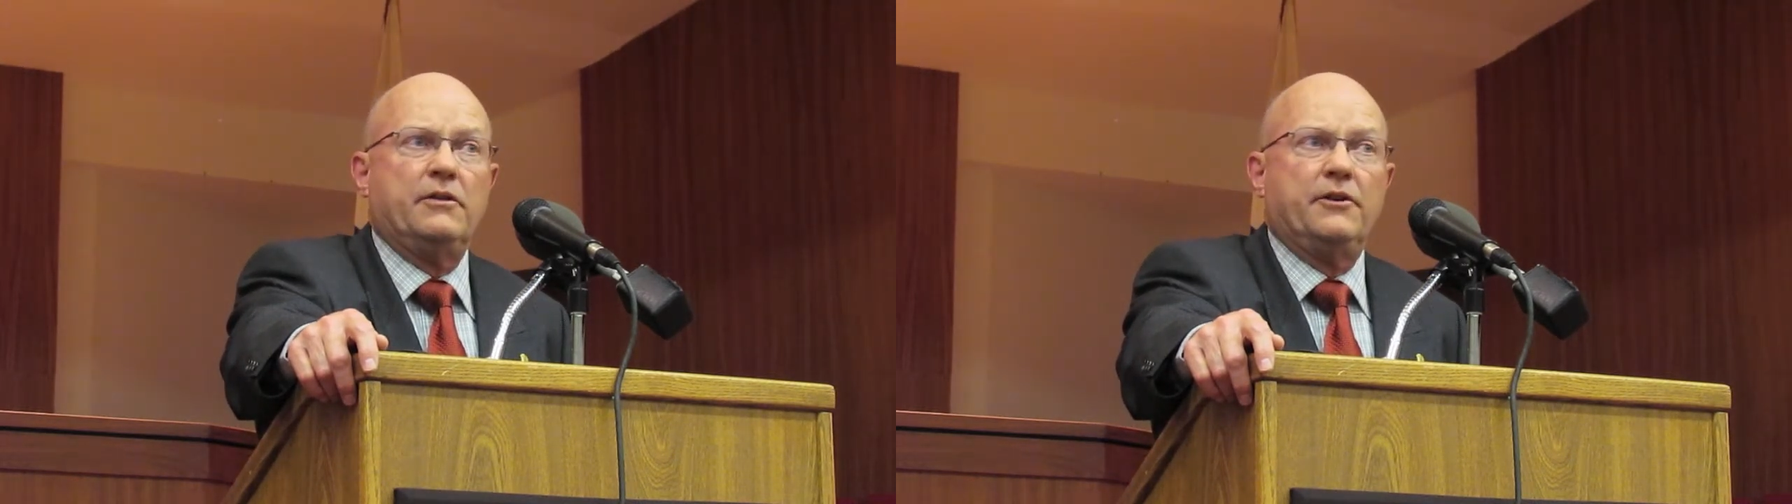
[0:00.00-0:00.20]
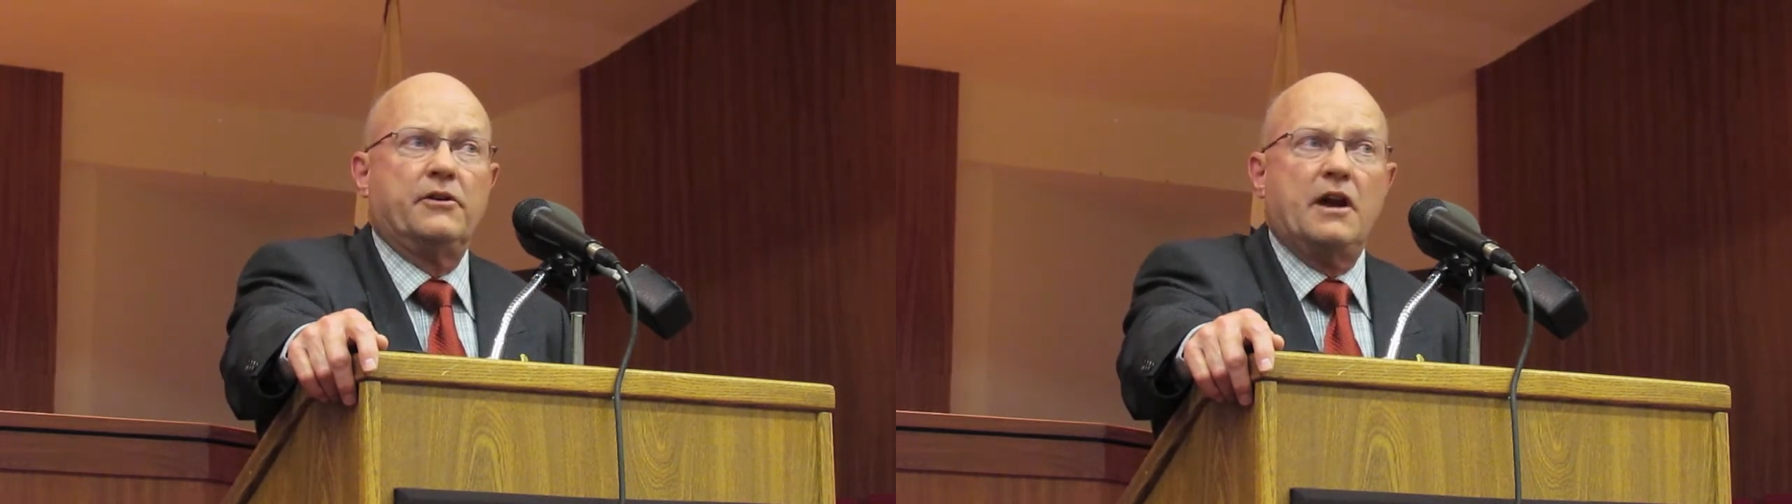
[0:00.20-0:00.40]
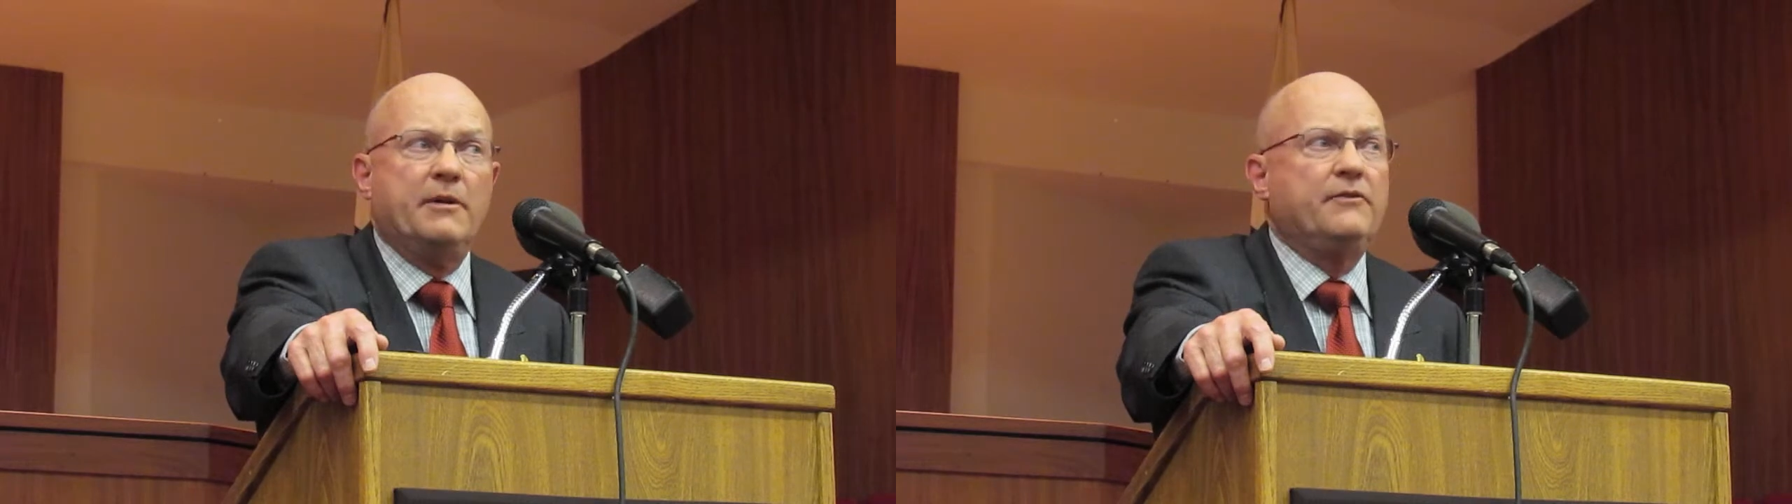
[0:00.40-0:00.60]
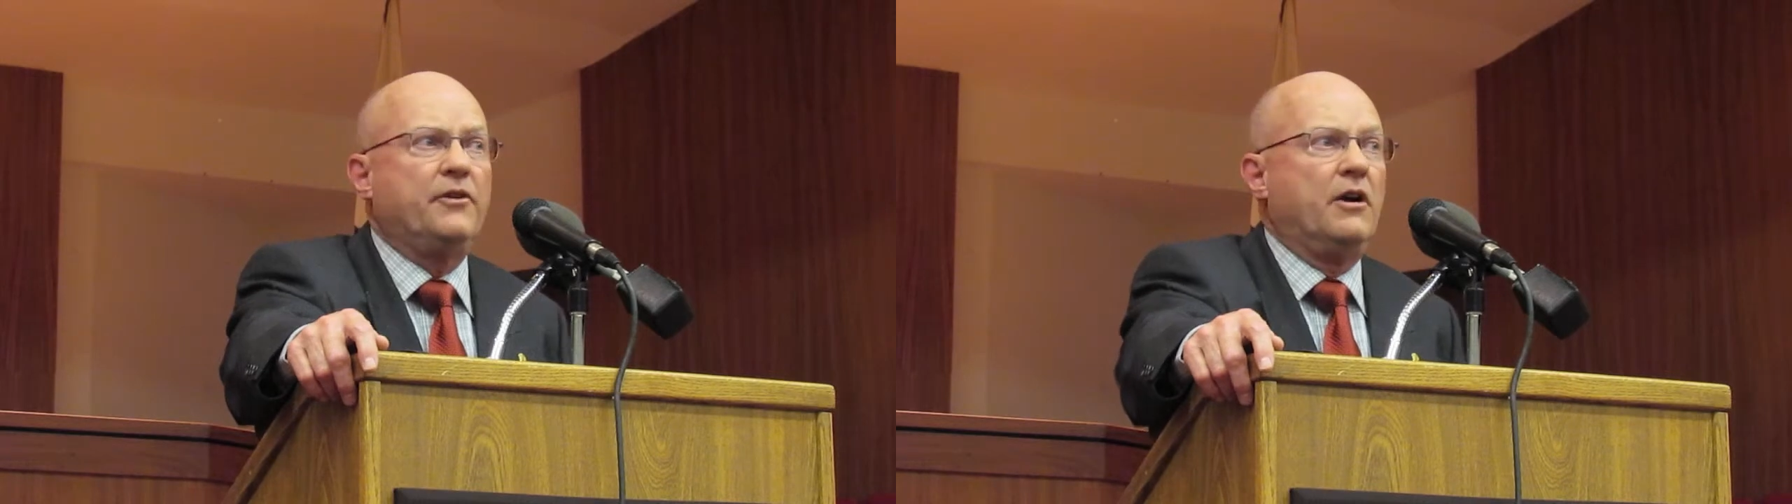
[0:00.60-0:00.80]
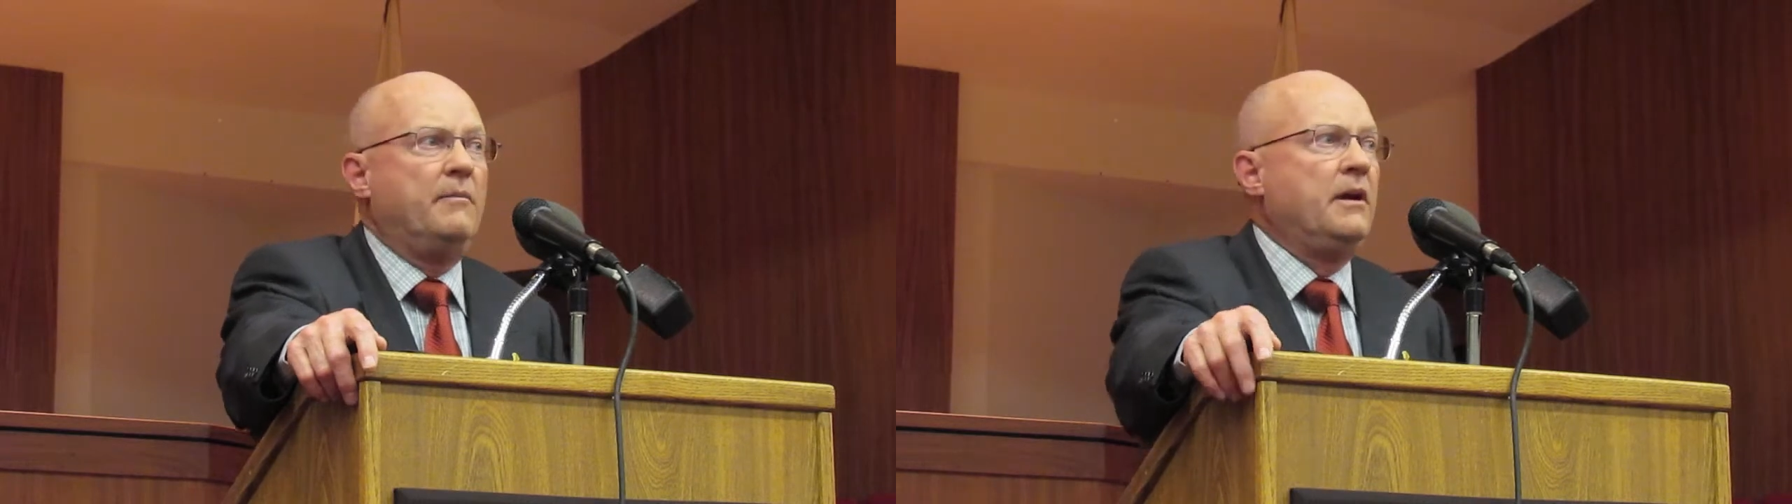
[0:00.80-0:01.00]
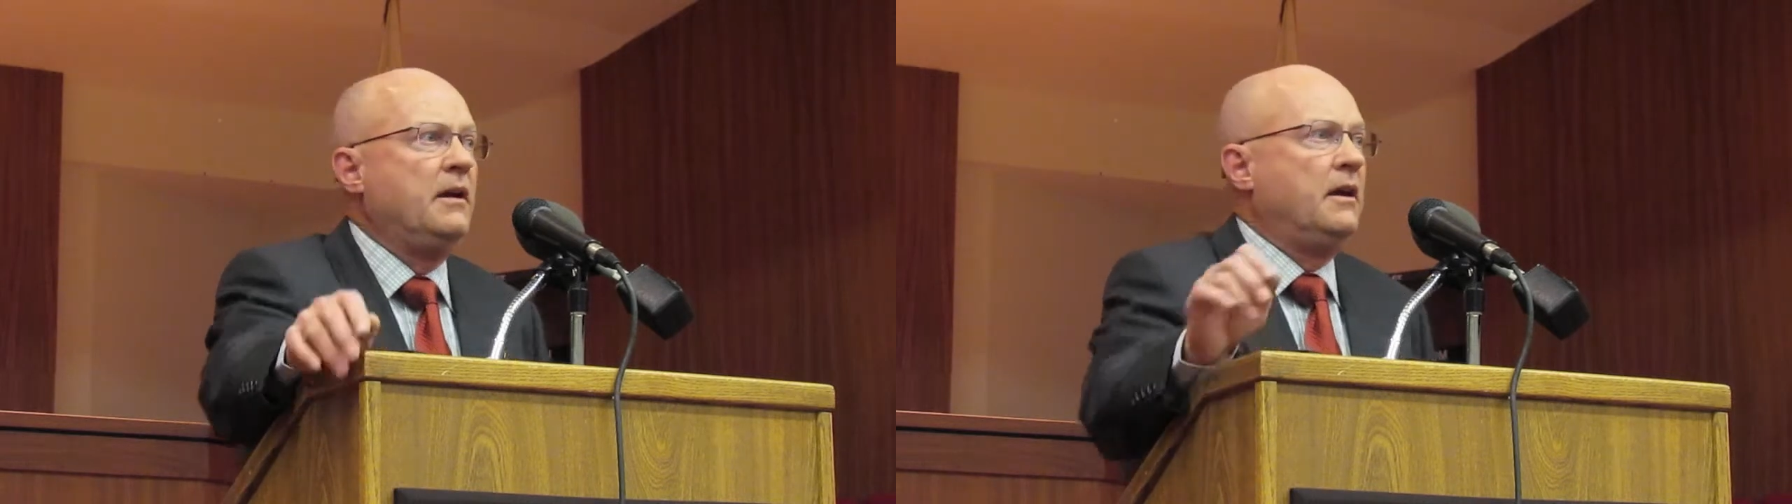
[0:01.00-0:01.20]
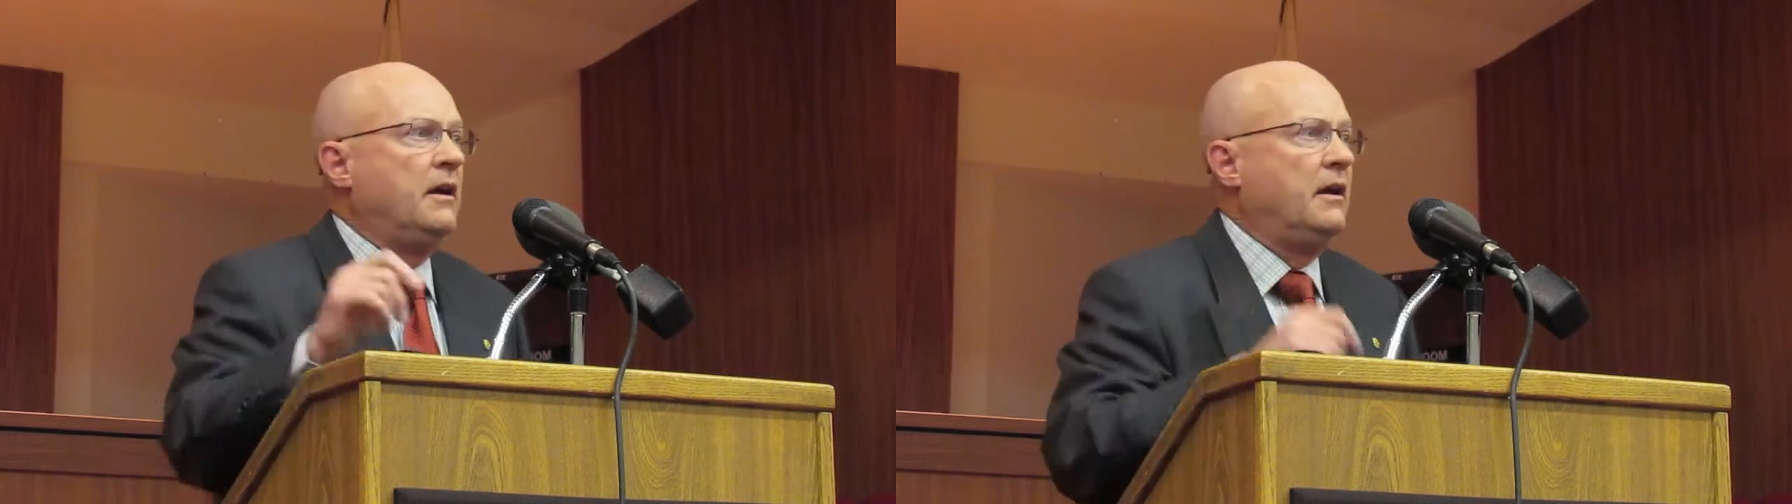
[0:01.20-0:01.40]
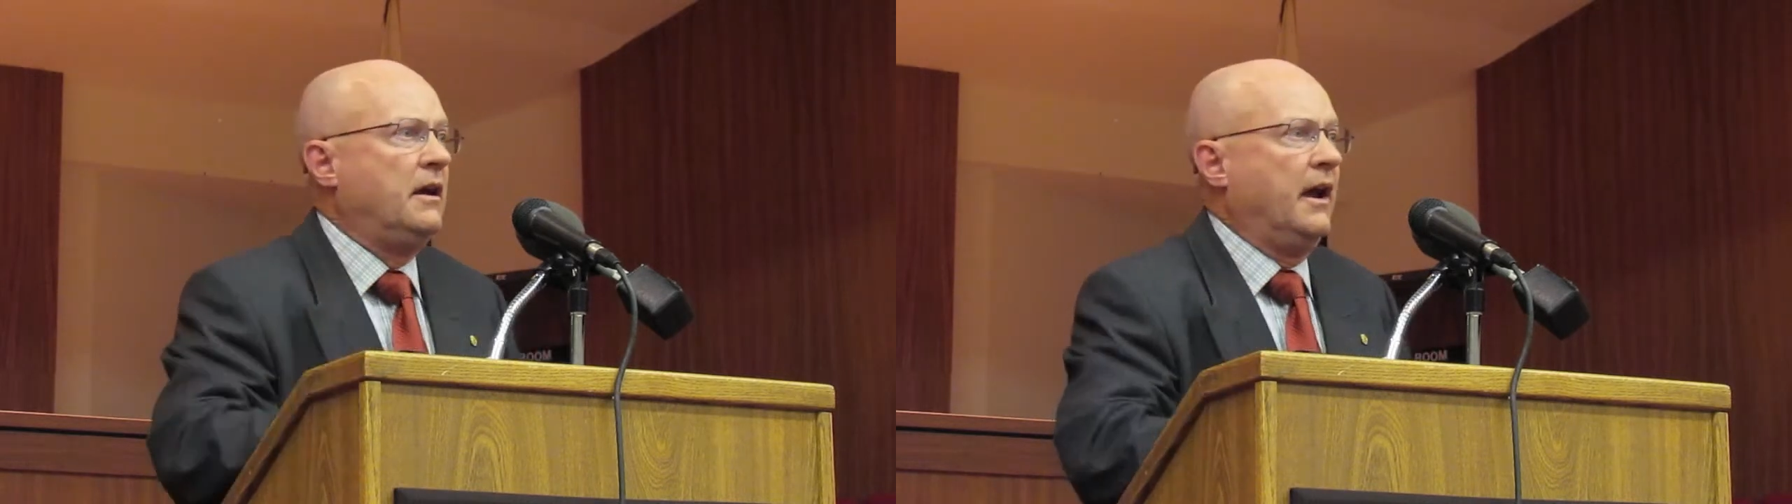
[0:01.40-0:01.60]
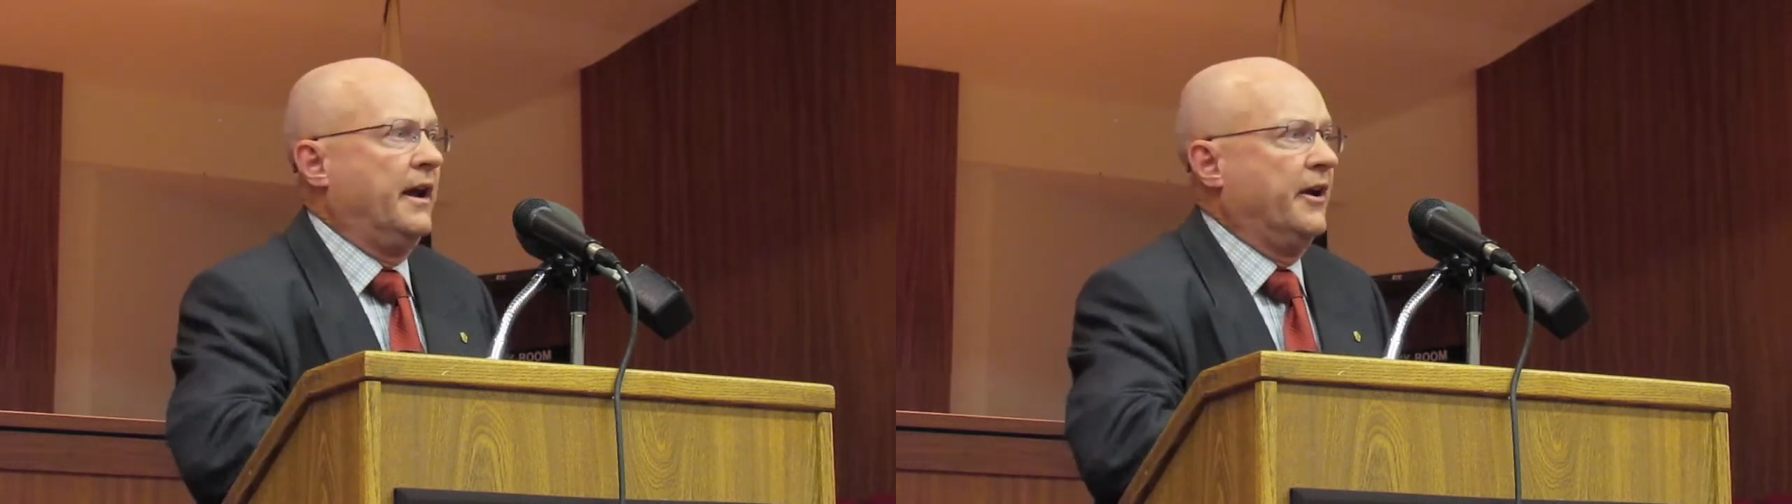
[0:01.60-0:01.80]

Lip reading: they're coming from, and